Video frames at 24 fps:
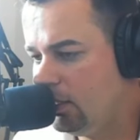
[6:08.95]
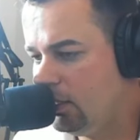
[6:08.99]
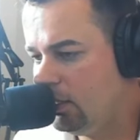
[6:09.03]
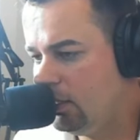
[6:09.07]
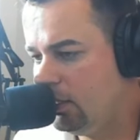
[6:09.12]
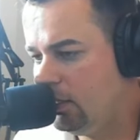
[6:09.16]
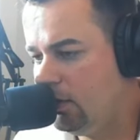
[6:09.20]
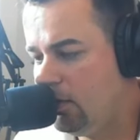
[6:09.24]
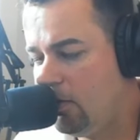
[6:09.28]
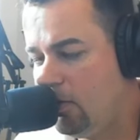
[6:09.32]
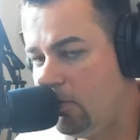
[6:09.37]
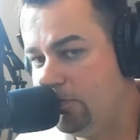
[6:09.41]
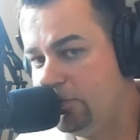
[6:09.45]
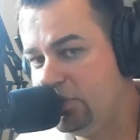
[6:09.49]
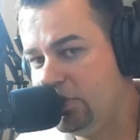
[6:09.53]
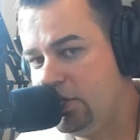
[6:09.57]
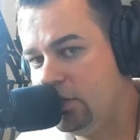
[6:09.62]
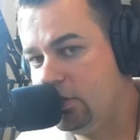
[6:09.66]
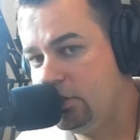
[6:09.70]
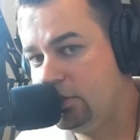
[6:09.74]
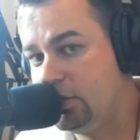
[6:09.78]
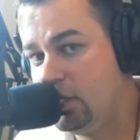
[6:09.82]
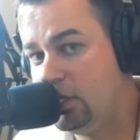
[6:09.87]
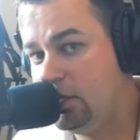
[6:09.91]
in home
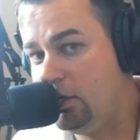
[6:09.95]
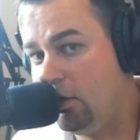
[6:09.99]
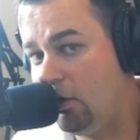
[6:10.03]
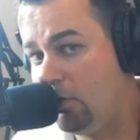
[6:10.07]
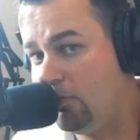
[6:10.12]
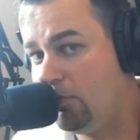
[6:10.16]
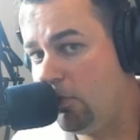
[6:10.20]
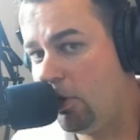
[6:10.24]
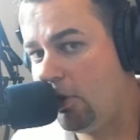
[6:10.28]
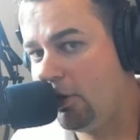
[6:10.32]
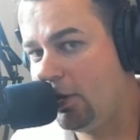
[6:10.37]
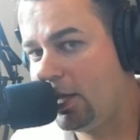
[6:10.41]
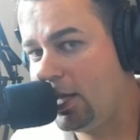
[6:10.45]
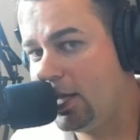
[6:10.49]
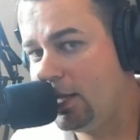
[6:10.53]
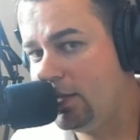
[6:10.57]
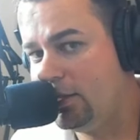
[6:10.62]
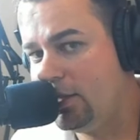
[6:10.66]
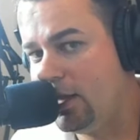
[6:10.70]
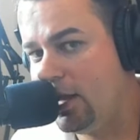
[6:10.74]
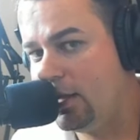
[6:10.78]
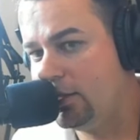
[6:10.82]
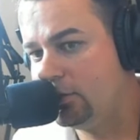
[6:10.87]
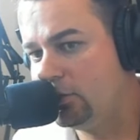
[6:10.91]
sales in our market
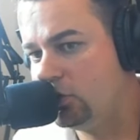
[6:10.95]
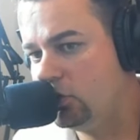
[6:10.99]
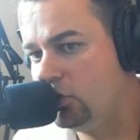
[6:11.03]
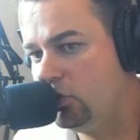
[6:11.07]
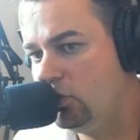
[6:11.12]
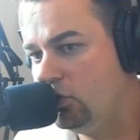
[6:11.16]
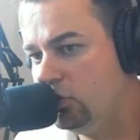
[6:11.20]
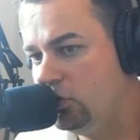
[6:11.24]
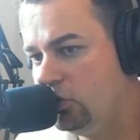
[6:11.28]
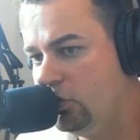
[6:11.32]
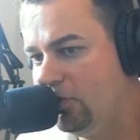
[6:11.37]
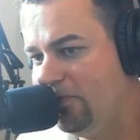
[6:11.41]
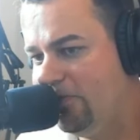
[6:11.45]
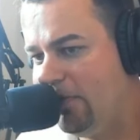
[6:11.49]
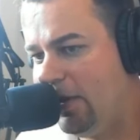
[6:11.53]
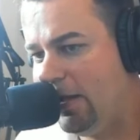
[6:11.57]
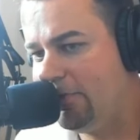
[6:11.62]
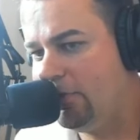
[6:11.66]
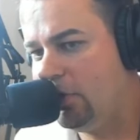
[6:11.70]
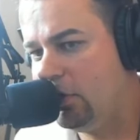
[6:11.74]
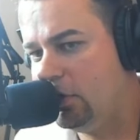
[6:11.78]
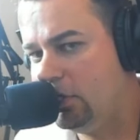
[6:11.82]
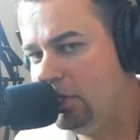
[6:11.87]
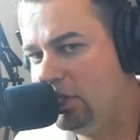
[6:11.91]
in that two to
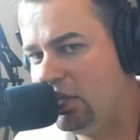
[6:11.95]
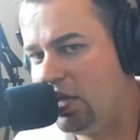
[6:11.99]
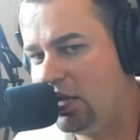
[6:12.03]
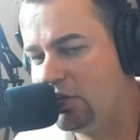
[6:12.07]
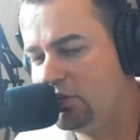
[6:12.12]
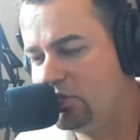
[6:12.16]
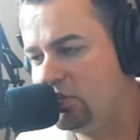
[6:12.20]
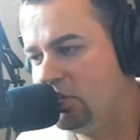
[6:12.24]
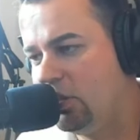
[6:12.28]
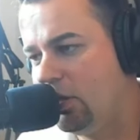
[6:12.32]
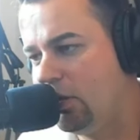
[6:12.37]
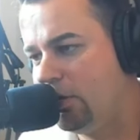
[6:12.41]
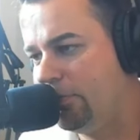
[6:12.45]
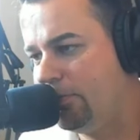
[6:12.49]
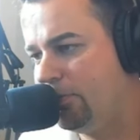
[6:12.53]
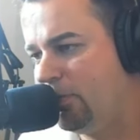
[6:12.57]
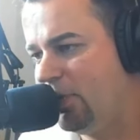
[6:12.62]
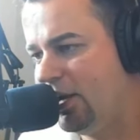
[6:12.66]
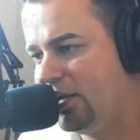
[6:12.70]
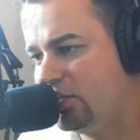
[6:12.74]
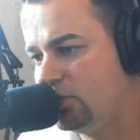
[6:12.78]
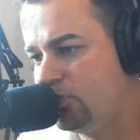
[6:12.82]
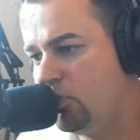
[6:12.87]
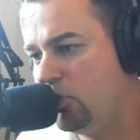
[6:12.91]
five hundred thousand dollar
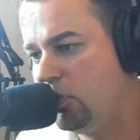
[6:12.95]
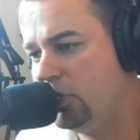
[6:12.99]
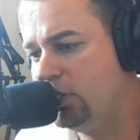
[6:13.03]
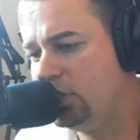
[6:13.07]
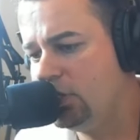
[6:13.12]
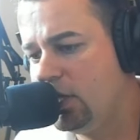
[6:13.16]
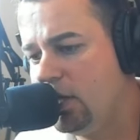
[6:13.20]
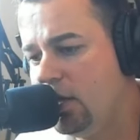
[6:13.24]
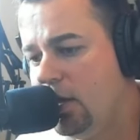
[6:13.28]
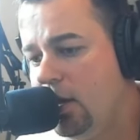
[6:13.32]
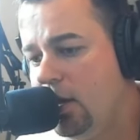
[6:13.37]
price point.